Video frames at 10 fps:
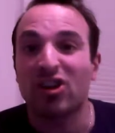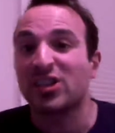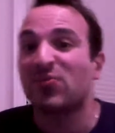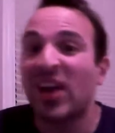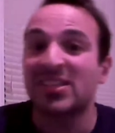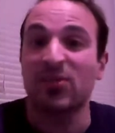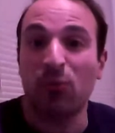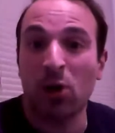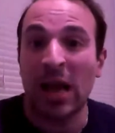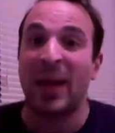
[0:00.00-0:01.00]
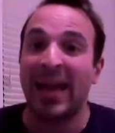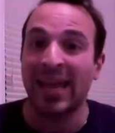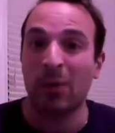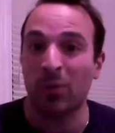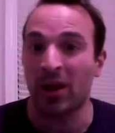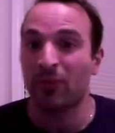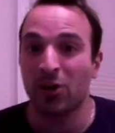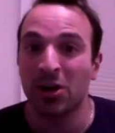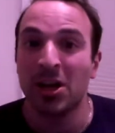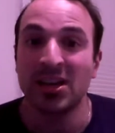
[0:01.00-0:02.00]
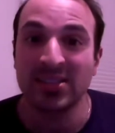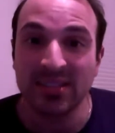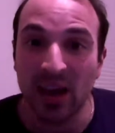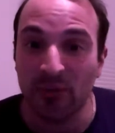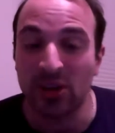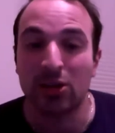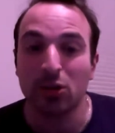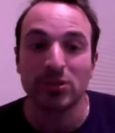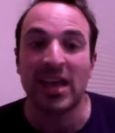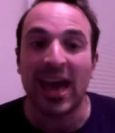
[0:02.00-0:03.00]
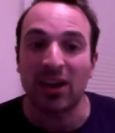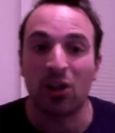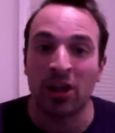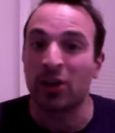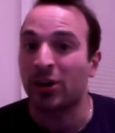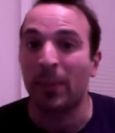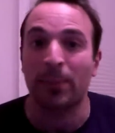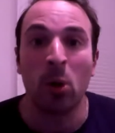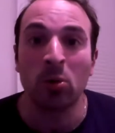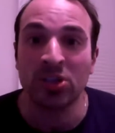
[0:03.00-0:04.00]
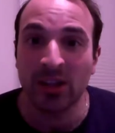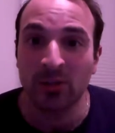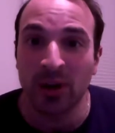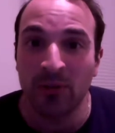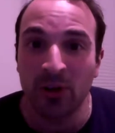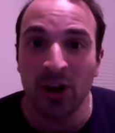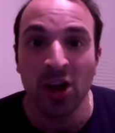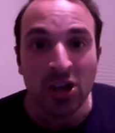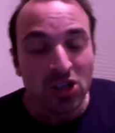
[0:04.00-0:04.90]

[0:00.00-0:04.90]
he tries fancy forehand, backhand, whatever stuff, and he'd lose a handle on it or get poke checked, whatever.